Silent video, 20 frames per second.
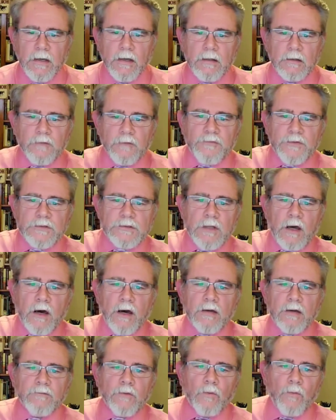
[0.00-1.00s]
The
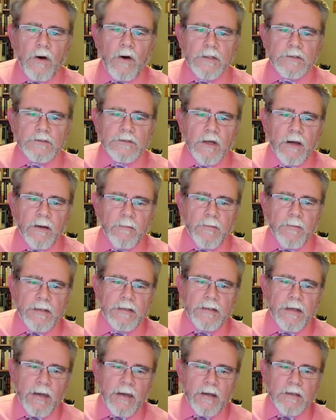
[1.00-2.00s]
facade of the watch shop made
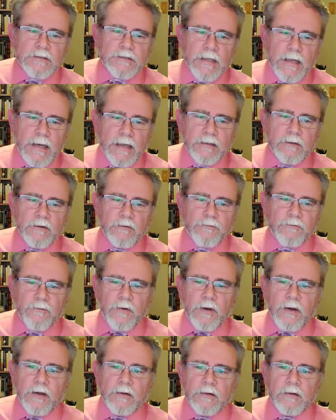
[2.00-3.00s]
the house an ideal
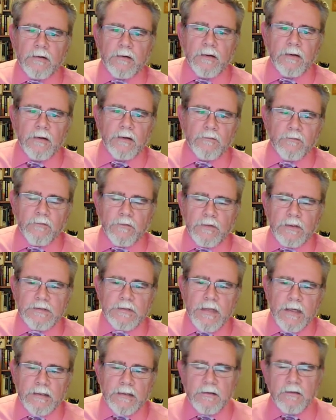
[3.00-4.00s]
front for these
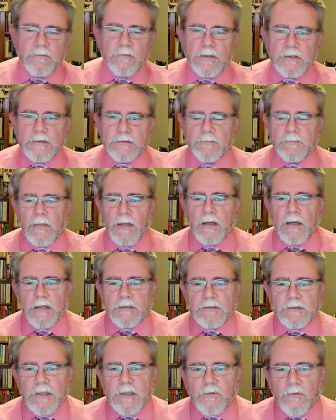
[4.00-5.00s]
activities. A
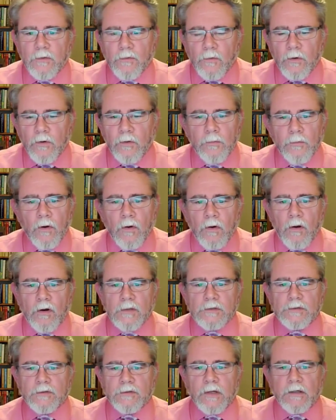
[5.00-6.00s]
secret room, no
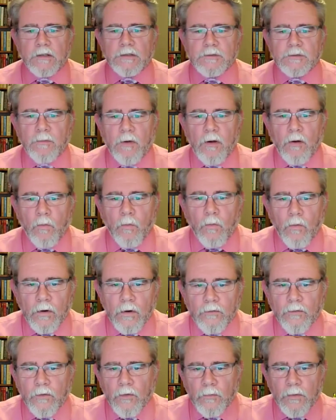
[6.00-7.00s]
larger than a small
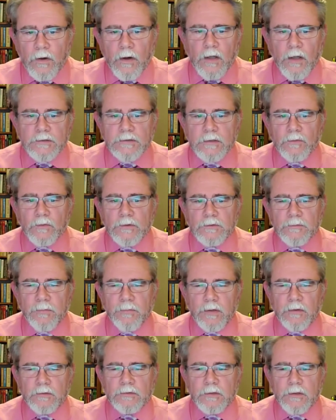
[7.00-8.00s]
wardrobe closet, was
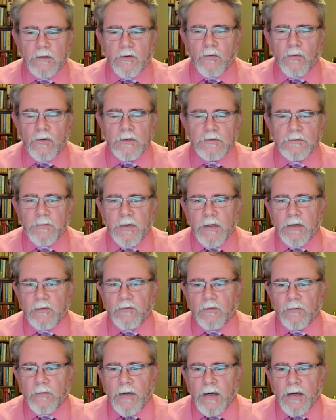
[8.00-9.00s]
built into Corrie's
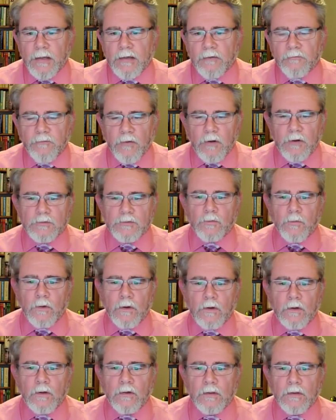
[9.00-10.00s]
bedroom behind a false
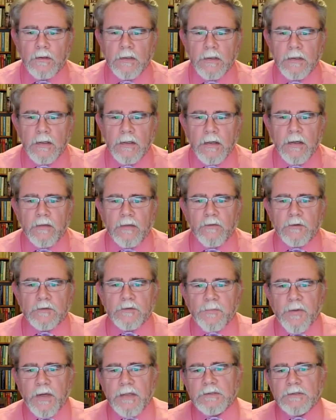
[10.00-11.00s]
wall. The
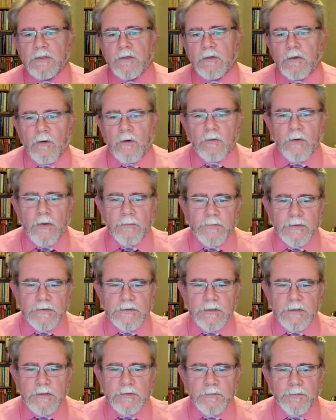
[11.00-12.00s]
space could hold up to
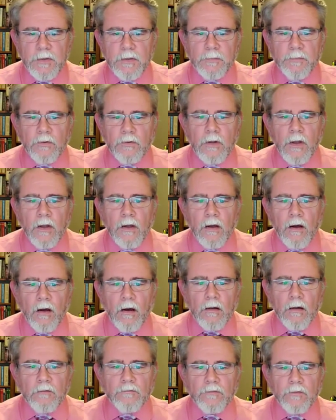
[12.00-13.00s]
6 people,
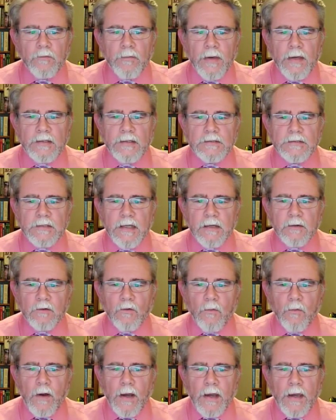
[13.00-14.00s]
all of whom had to stand
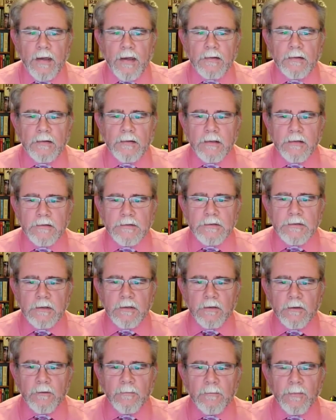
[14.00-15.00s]
quiet and
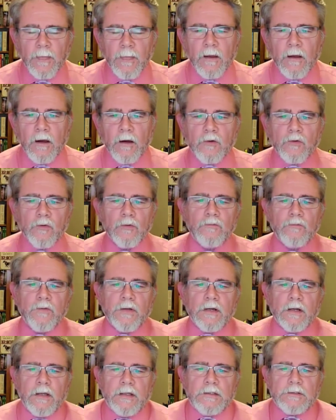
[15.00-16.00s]
still. A crude
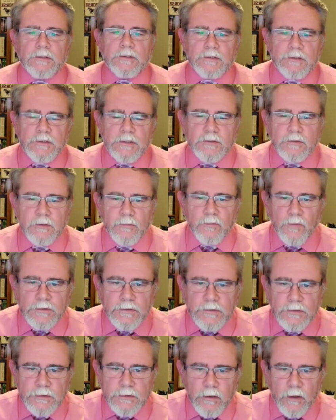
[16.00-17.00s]
ventilation system
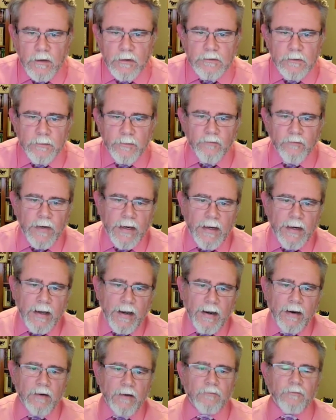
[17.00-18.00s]
was installed to
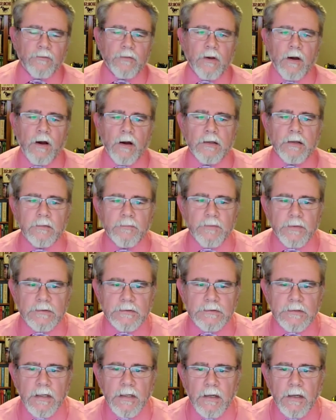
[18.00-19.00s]
provide air for the occupants.